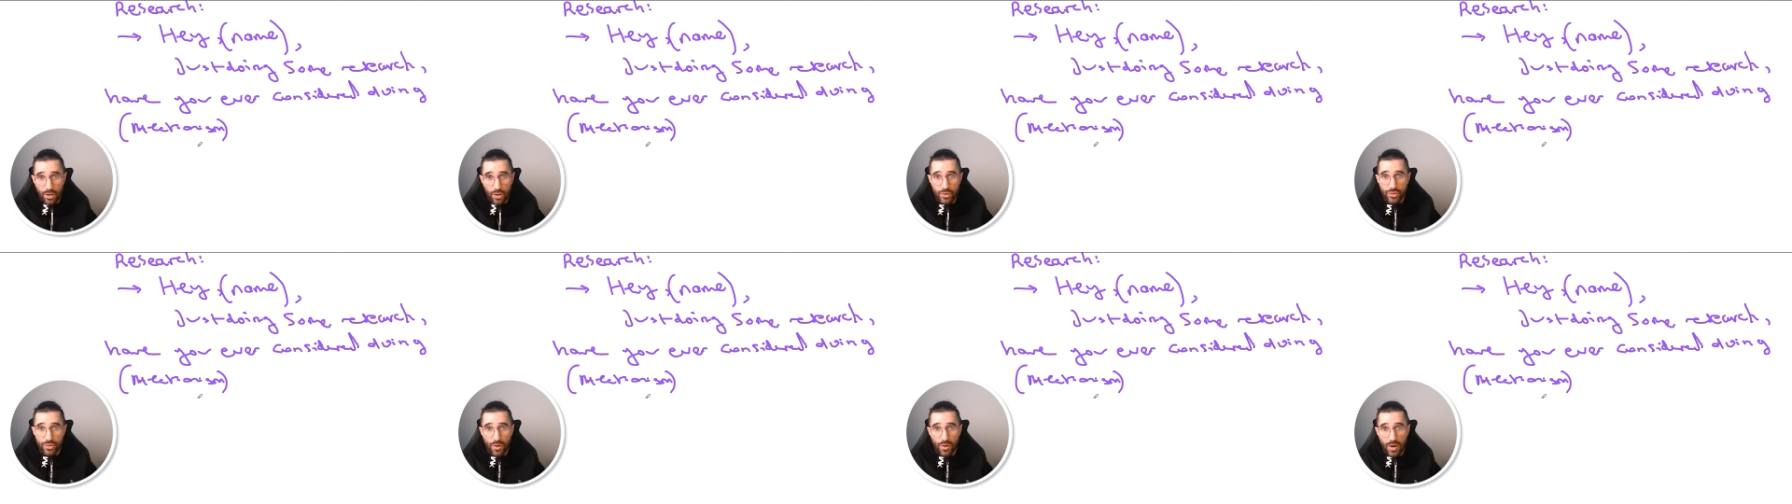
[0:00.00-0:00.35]

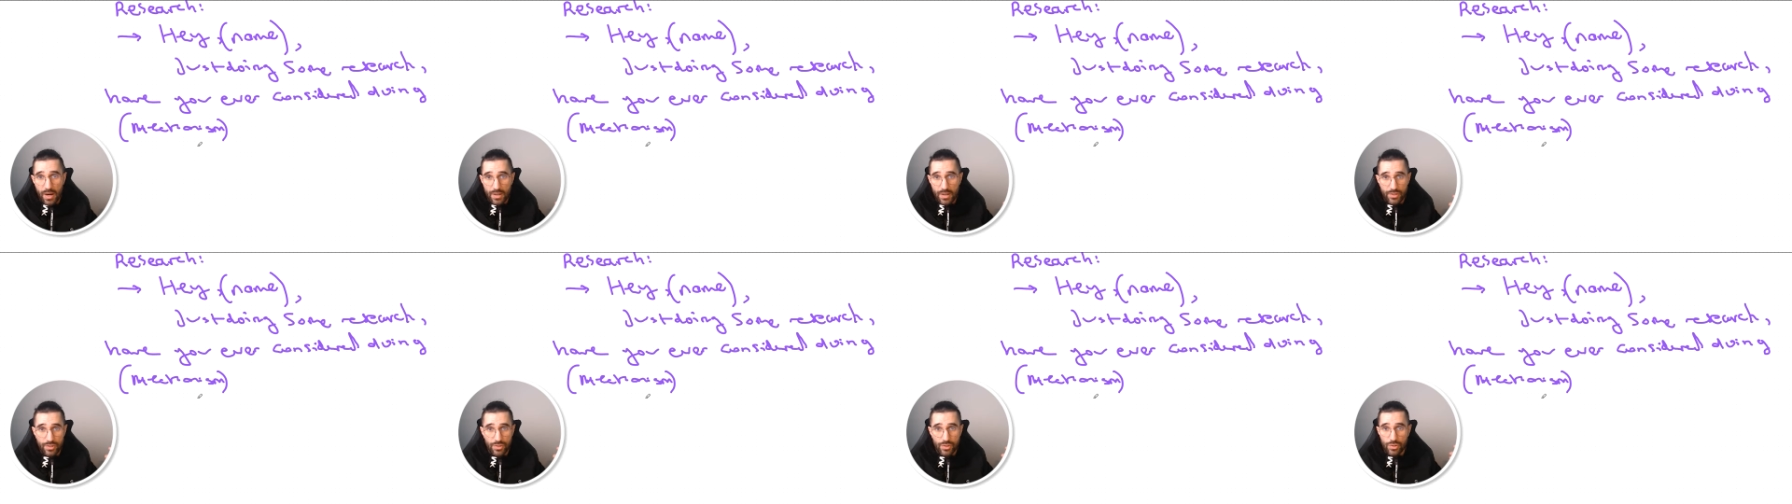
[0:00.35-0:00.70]
hiring a
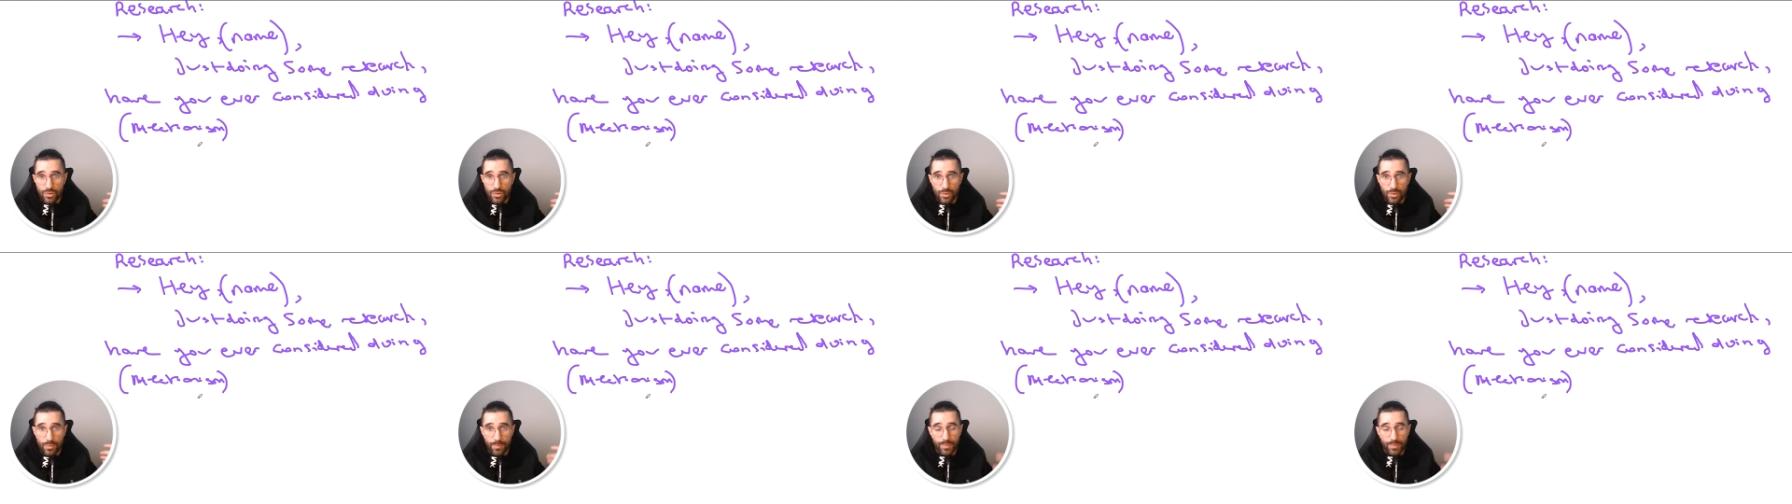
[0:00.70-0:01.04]

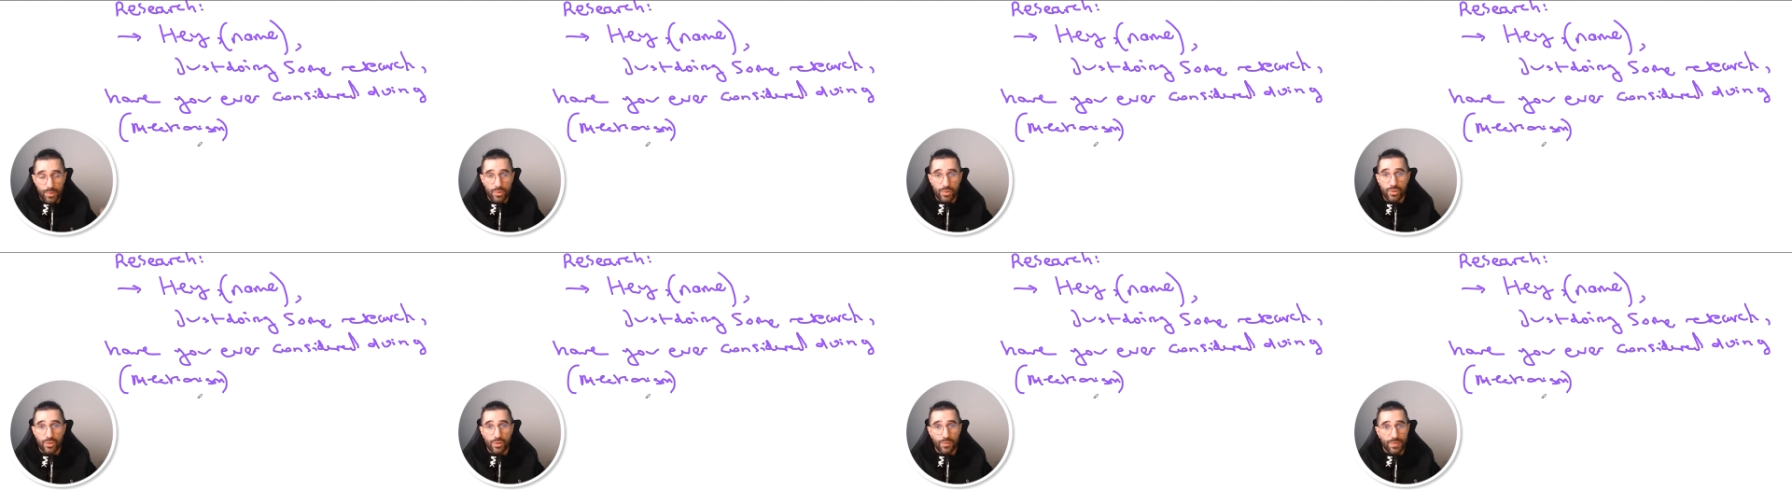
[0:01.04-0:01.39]
ghostwriter
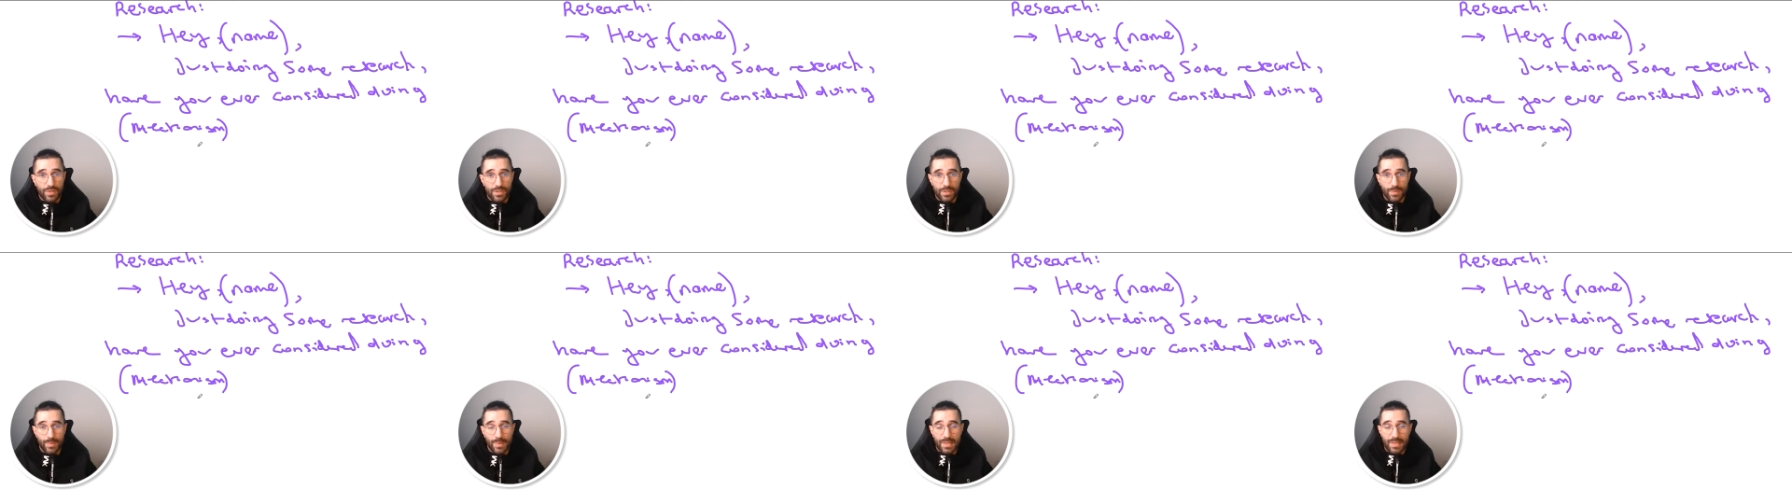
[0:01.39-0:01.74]
to
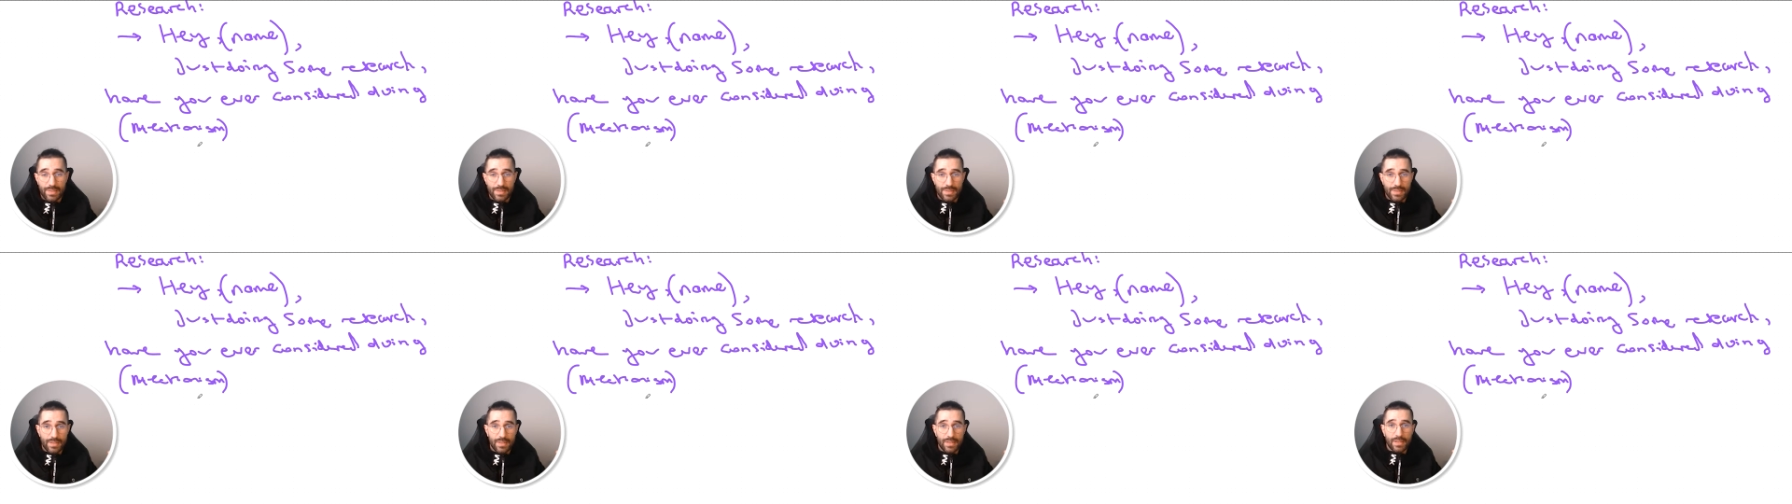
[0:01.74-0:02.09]
boost your
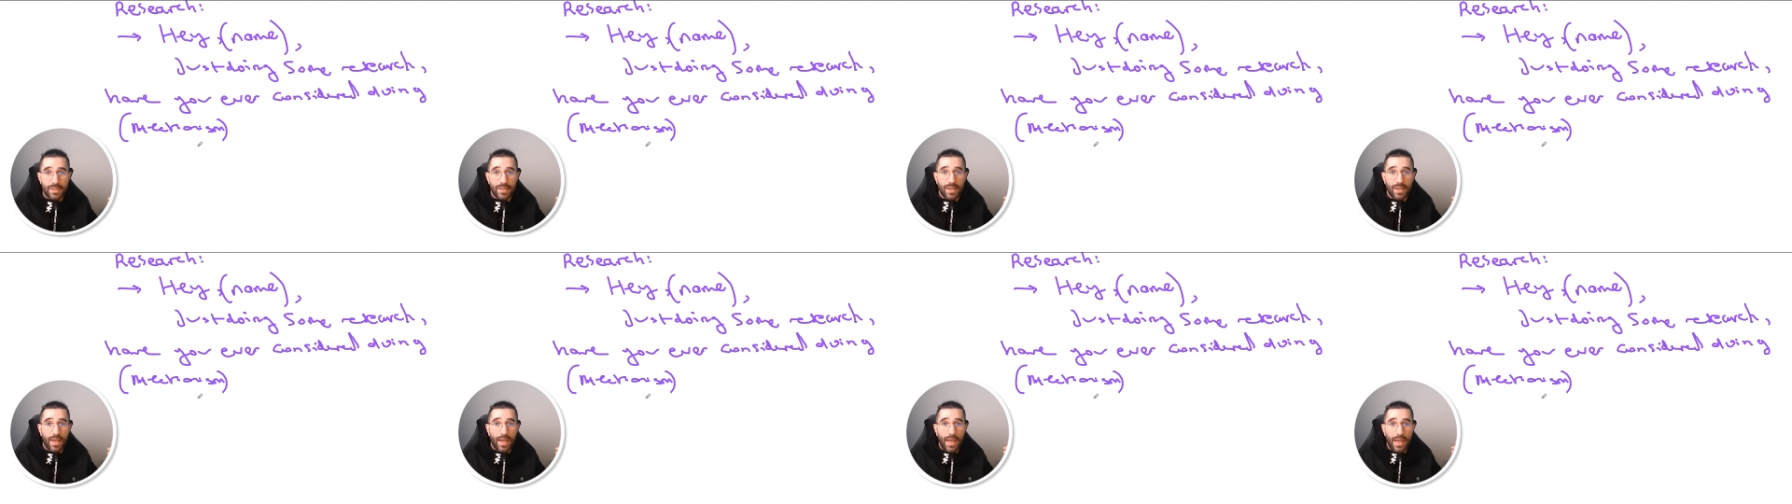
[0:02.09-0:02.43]

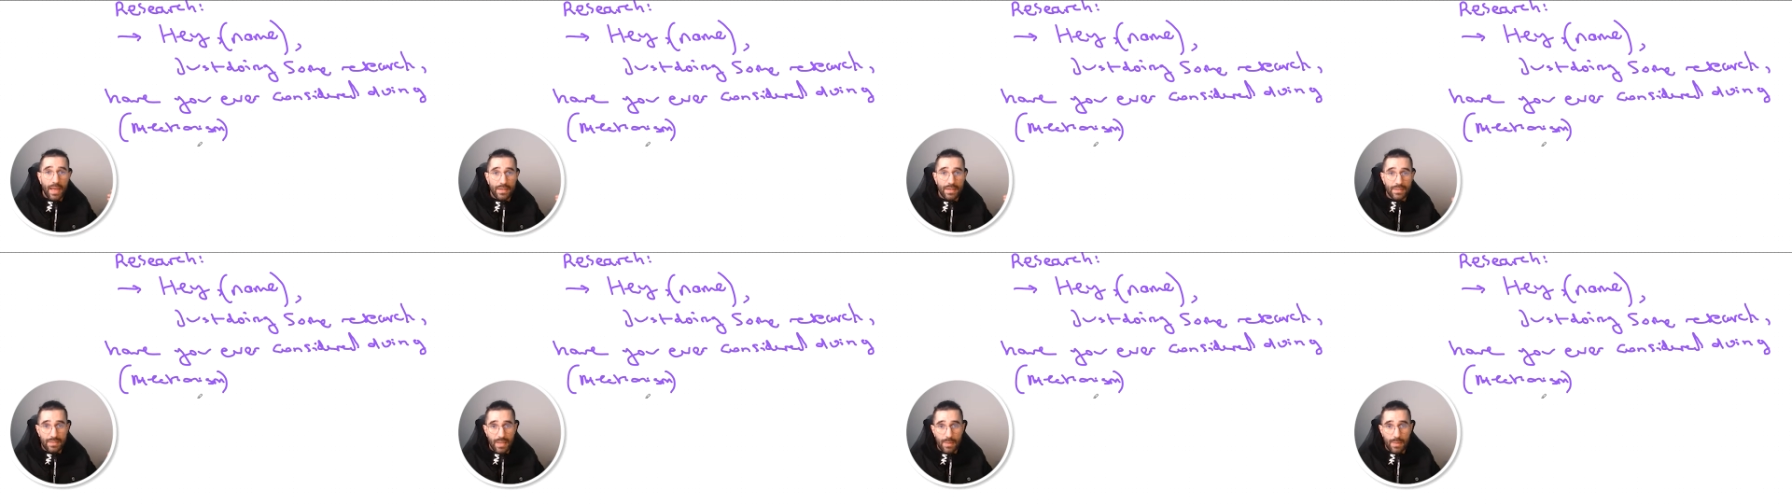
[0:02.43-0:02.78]
visibility
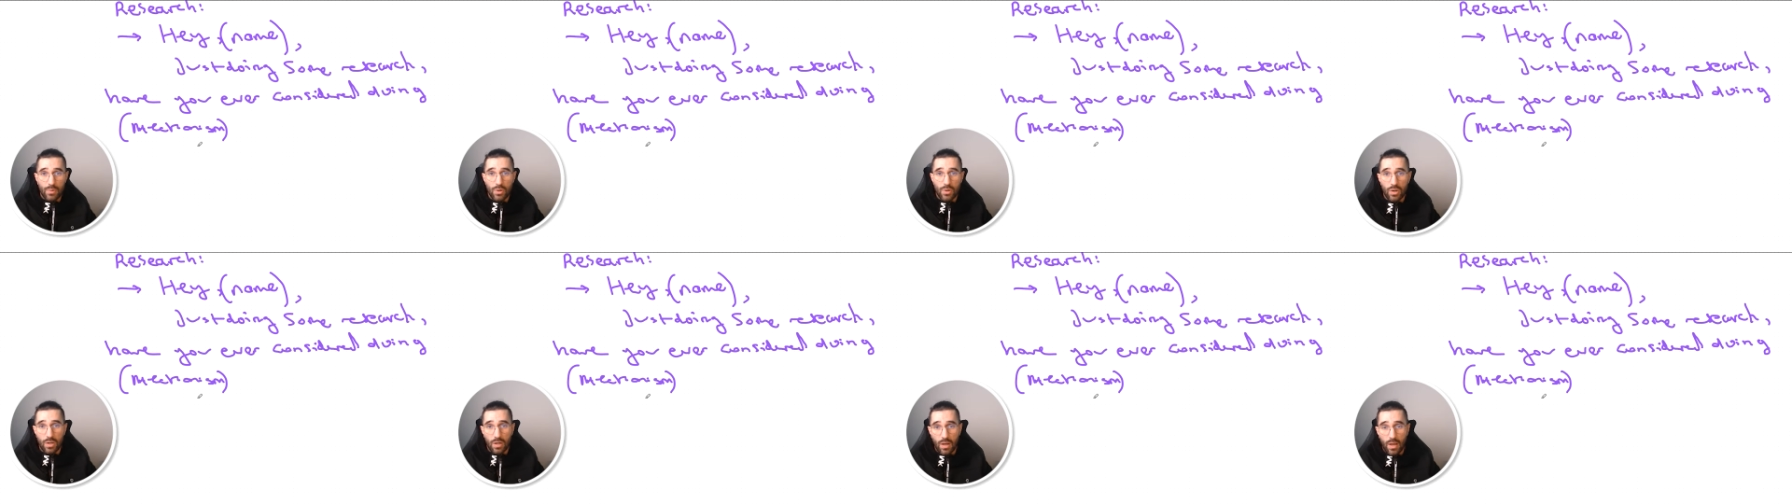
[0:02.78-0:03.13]

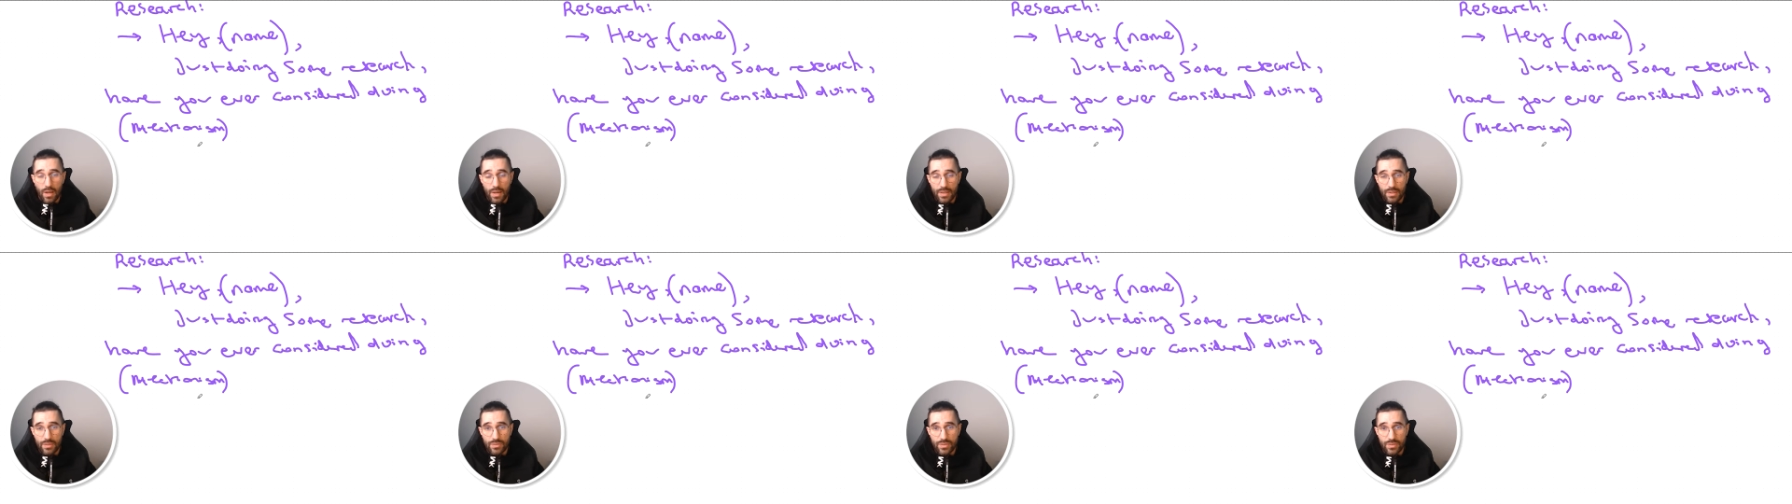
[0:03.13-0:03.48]
and get
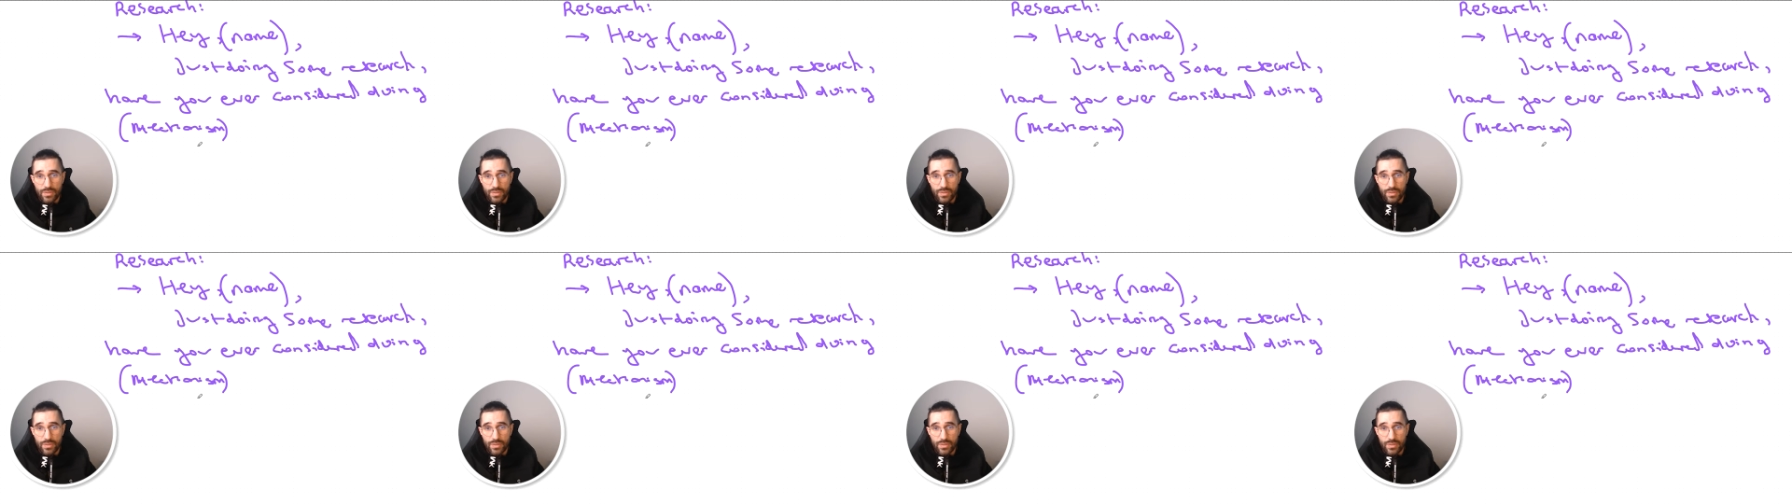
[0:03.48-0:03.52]
more